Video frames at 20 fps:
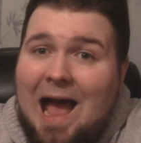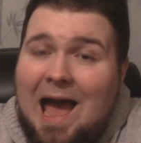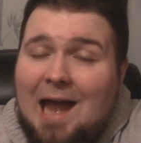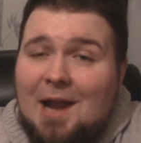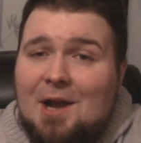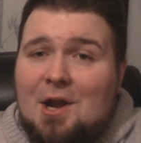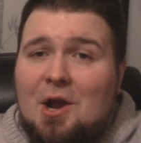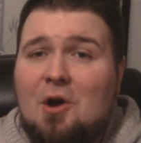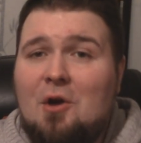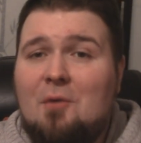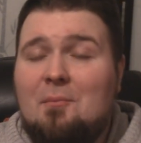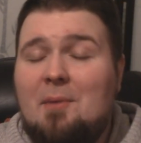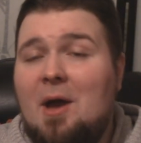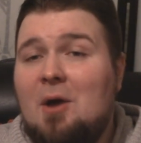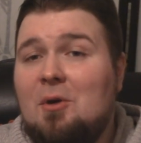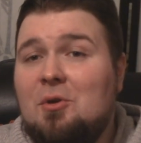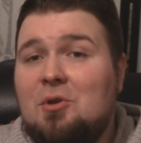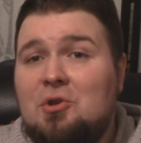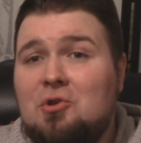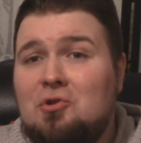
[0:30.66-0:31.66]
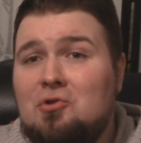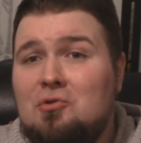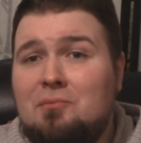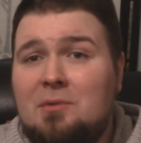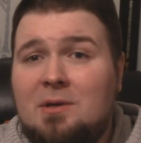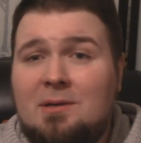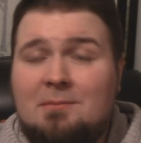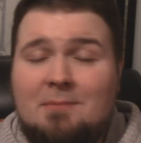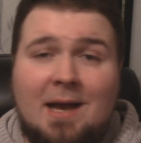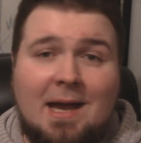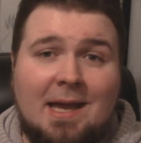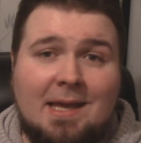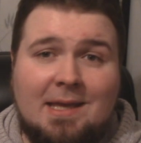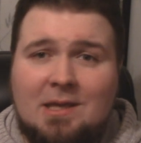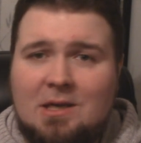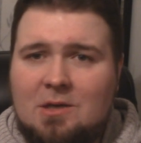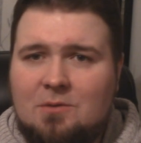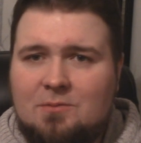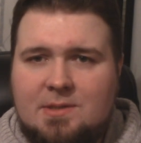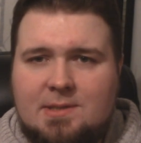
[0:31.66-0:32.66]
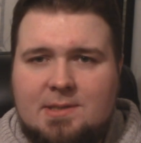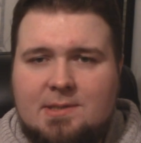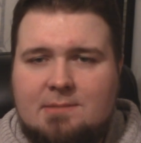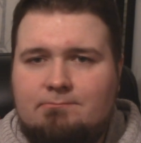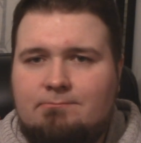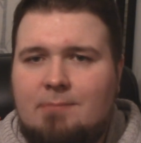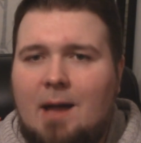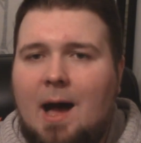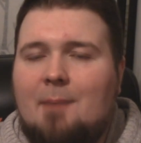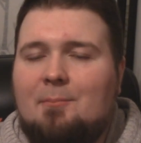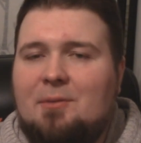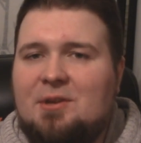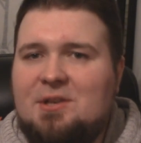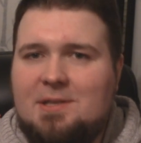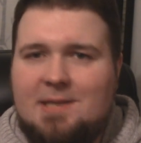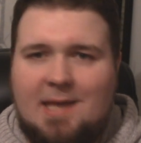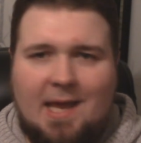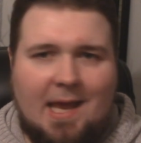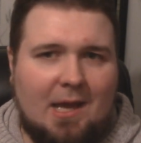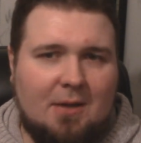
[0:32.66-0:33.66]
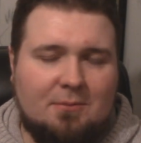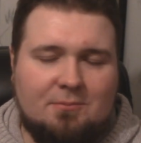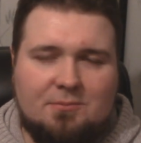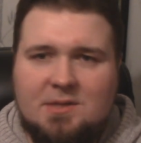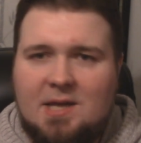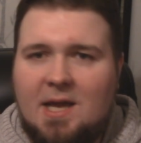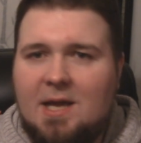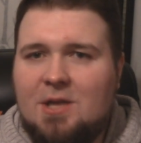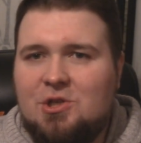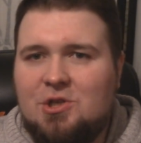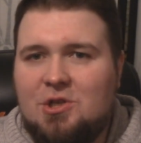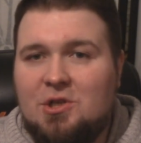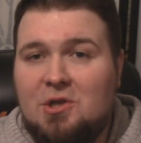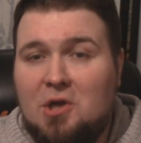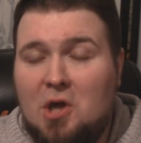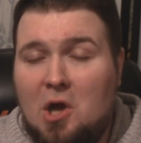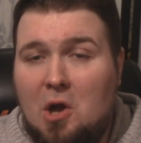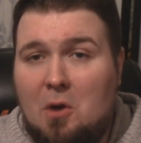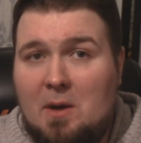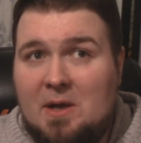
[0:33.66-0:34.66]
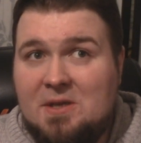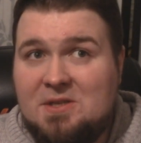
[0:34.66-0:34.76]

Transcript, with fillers: I don't know about you, but my year was up and down, touch and go.